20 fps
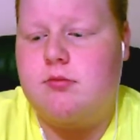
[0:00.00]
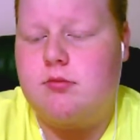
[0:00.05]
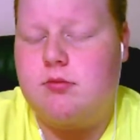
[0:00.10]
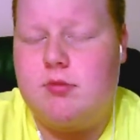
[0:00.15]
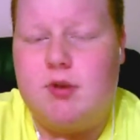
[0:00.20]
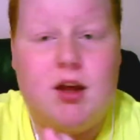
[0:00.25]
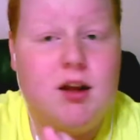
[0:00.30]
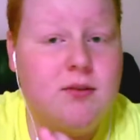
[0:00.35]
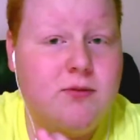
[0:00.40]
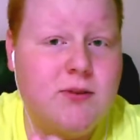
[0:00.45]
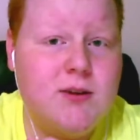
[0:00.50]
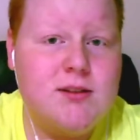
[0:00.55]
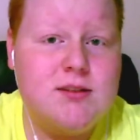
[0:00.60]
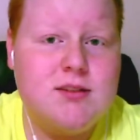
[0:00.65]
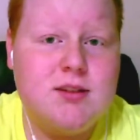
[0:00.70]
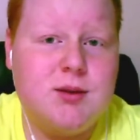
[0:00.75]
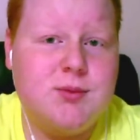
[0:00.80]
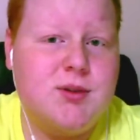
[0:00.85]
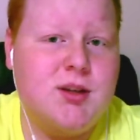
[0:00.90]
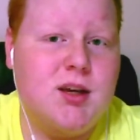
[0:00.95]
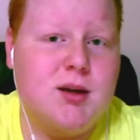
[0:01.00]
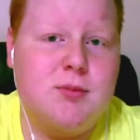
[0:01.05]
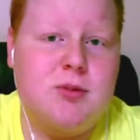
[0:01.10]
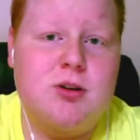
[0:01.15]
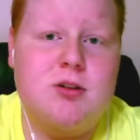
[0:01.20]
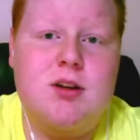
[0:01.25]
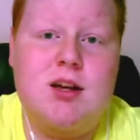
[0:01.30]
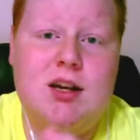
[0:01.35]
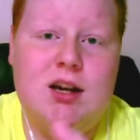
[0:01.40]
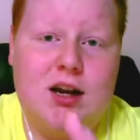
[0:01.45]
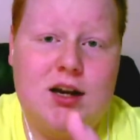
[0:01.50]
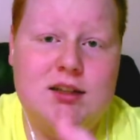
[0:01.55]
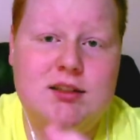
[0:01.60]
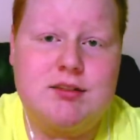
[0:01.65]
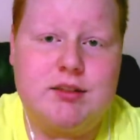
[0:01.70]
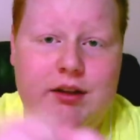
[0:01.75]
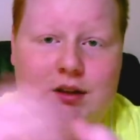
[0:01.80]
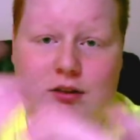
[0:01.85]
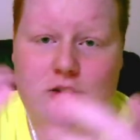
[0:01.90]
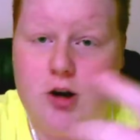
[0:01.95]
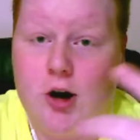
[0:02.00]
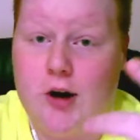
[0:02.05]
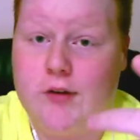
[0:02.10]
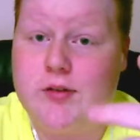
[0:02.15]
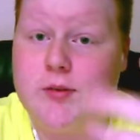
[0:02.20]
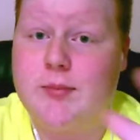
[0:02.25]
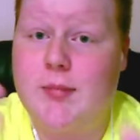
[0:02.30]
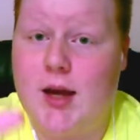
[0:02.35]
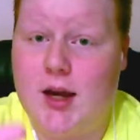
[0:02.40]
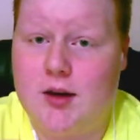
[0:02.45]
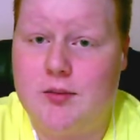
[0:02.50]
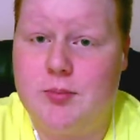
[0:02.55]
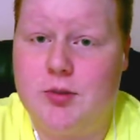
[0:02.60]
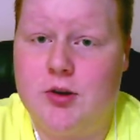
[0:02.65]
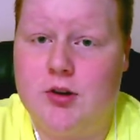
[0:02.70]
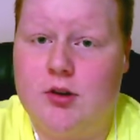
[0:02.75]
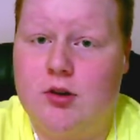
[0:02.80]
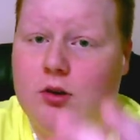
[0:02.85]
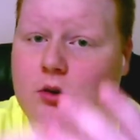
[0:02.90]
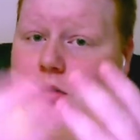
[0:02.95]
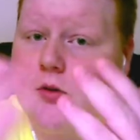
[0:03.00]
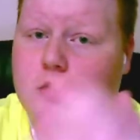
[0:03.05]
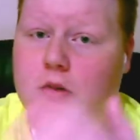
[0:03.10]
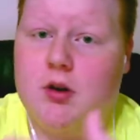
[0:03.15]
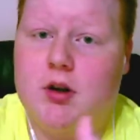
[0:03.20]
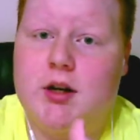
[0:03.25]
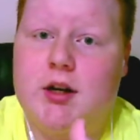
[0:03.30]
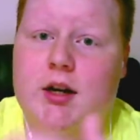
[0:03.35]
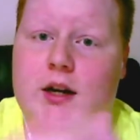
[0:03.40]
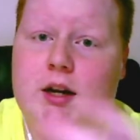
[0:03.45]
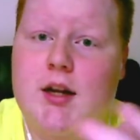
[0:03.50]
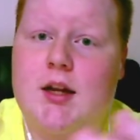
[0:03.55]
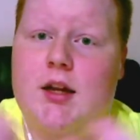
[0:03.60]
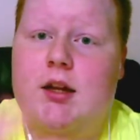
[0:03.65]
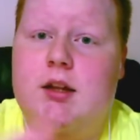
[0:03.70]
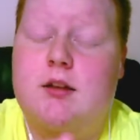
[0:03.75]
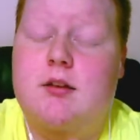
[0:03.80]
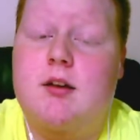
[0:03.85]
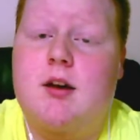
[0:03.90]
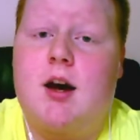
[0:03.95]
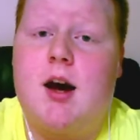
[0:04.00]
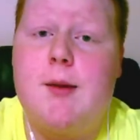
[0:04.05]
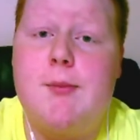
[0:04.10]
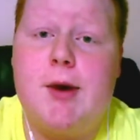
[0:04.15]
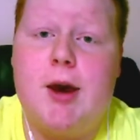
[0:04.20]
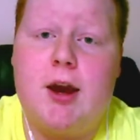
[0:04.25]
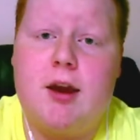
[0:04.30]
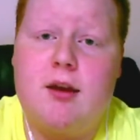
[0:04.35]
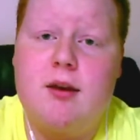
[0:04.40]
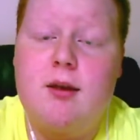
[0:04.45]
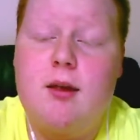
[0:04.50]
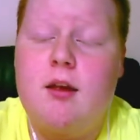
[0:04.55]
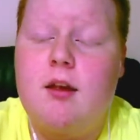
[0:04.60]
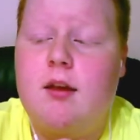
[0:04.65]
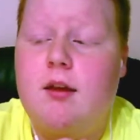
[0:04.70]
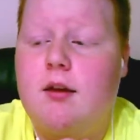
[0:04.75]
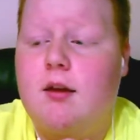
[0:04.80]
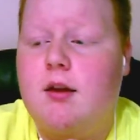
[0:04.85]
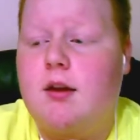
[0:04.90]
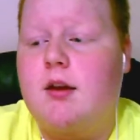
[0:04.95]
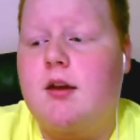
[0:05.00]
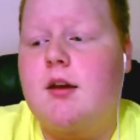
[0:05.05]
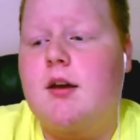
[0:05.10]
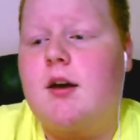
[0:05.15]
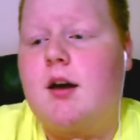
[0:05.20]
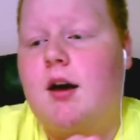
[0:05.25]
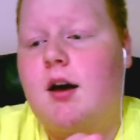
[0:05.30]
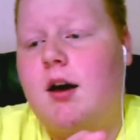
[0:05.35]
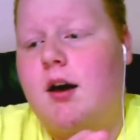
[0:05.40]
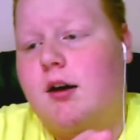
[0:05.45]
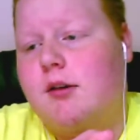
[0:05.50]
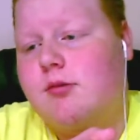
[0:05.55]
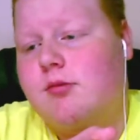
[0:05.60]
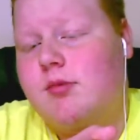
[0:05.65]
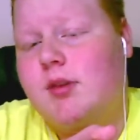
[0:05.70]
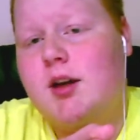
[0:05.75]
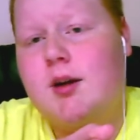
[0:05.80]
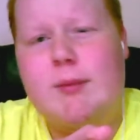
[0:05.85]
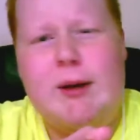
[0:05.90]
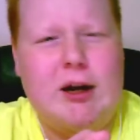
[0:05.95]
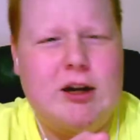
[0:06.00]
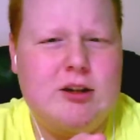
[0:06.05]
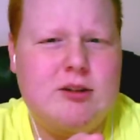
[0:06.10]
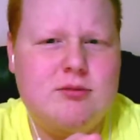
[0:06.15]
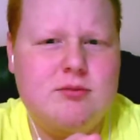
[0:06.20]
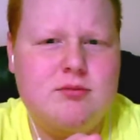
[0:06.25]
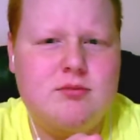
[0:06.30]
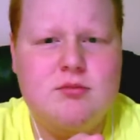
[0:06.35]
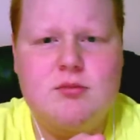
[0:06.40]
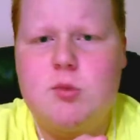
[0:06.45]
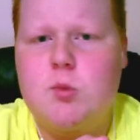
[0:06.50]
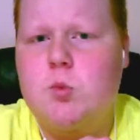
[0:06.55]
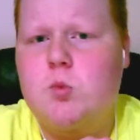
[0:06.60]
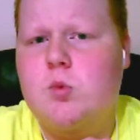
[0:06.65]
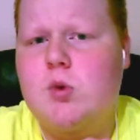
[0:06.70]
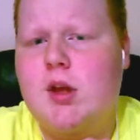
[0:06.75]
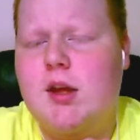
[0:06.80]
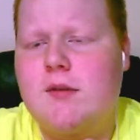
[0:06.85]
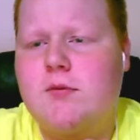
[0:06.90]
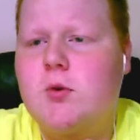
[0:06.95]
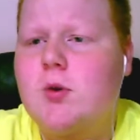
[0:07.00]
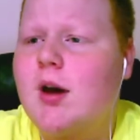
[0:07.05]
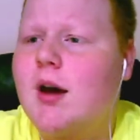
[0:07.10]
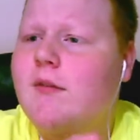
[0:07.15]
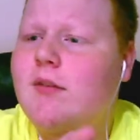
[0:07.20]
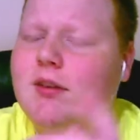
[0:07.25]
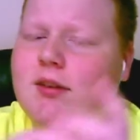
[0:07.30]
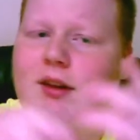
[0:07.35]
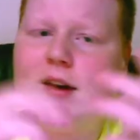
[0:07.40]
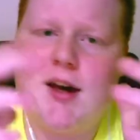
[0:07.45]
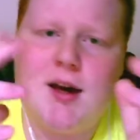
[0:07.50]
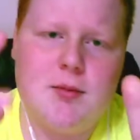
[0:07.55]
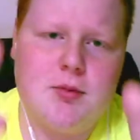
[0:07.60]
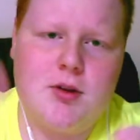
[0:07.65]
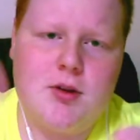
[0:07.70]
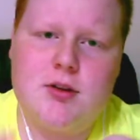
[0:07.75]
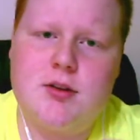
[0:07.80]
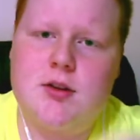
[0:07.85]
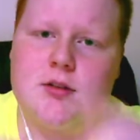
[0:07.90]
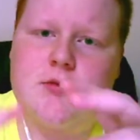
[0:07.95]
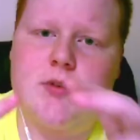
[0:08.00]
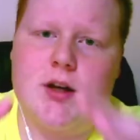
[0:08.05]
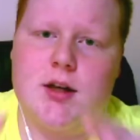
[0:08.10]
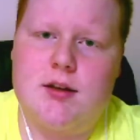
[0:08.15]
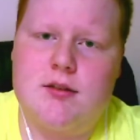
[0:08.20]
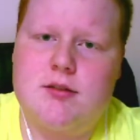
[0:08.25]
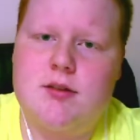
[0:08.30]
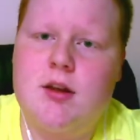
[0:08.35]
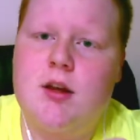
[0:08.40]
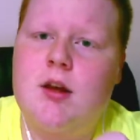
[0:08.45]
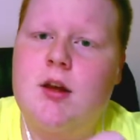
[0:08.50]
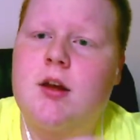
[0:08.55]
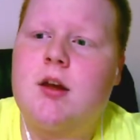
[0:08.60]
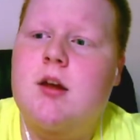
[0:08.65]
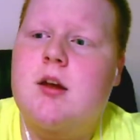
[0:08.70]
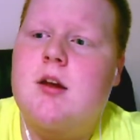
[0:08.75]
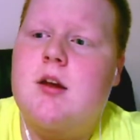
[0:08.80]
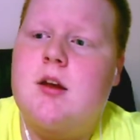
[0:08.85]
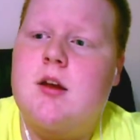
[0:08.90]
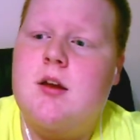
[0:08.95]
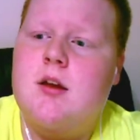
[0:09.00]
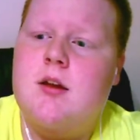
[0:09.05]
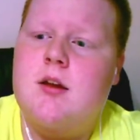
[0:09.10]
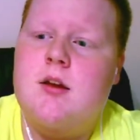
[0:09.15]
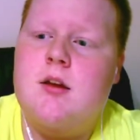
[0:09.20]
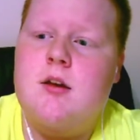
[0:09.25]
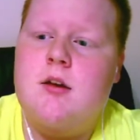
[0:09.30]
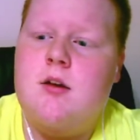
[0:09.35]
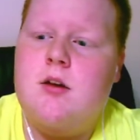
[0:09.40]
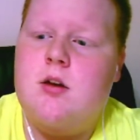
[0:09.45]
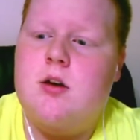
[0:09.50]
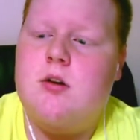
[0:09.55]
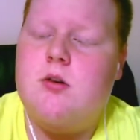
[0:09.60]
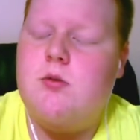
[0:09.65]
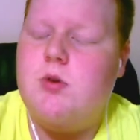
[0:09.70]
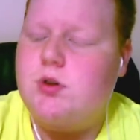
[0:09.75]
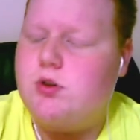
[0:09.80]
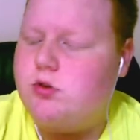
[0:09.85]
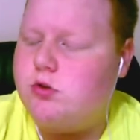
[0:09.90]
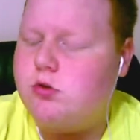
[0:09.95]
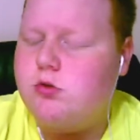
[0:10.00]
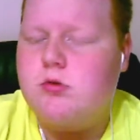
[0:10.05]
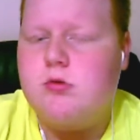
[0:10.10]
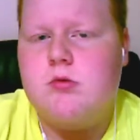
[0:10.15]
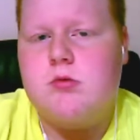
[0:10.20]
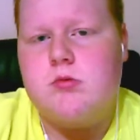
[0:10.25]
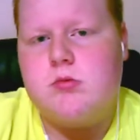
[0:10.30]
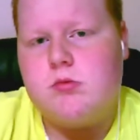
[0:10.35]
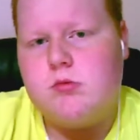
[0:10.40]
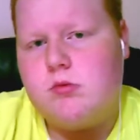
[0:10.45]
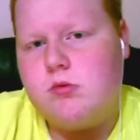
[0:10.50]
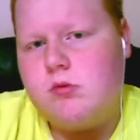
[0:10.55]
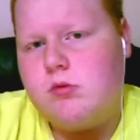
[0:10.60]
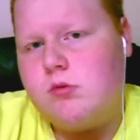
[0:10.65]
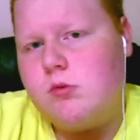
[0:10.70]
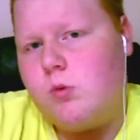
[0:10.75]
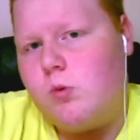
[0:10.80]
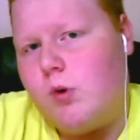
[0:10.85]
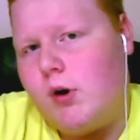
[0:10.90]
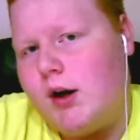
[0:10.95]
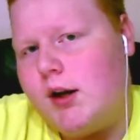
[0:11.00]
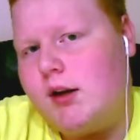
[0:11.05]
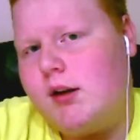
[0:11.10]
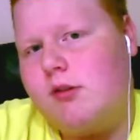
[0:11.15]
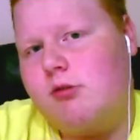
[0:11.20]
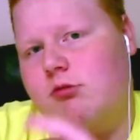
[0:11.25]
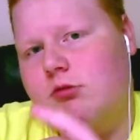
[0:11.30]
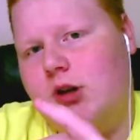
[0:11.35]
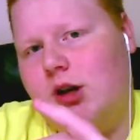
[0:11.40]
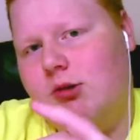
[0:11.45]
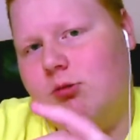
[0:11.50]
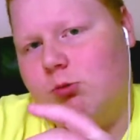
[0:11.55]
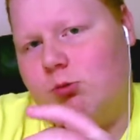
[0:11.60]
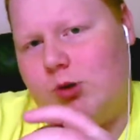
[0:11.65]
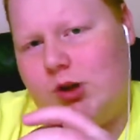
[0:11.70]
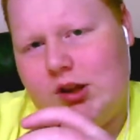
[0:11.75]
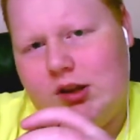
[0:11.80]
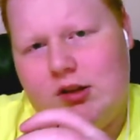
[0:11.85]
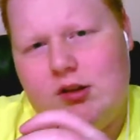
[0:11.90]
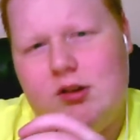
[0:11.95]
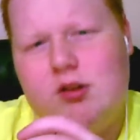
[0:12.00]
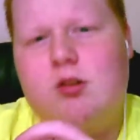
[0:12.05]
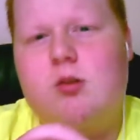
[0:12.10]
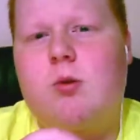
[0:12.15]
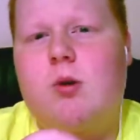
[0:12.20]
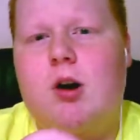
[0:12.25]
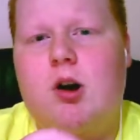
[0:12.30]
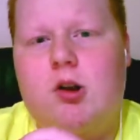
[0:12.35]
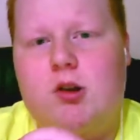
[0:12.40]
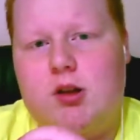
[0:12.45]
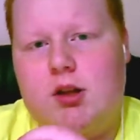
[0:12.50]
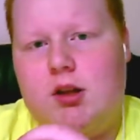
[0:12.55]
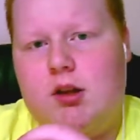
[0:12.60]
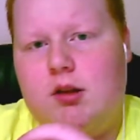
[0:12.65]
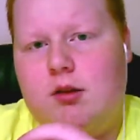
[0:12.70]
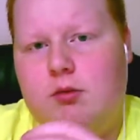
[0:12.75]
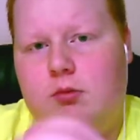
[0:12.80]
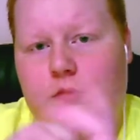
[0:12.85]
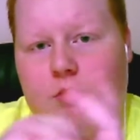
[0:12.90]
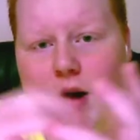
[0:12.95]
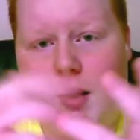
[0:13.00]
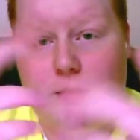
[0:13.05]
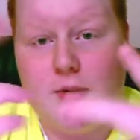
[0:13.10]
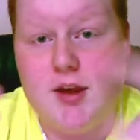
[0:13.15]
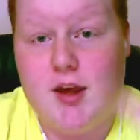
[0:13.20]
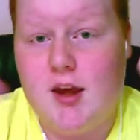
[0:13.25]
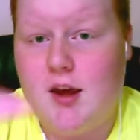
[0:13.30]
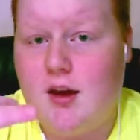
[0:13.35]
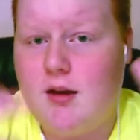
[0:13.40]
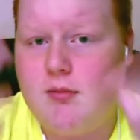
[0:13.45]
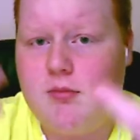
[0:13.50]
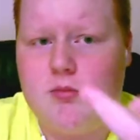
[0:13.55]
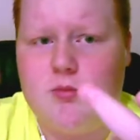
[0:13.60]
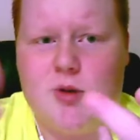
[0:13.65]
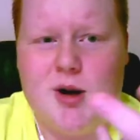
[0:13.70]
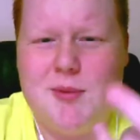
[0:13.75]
Not a FaceTime camera, an iSight off a MacBook or a iMac. Think about it. If you have a tablet device, would you want a really good quality webcam,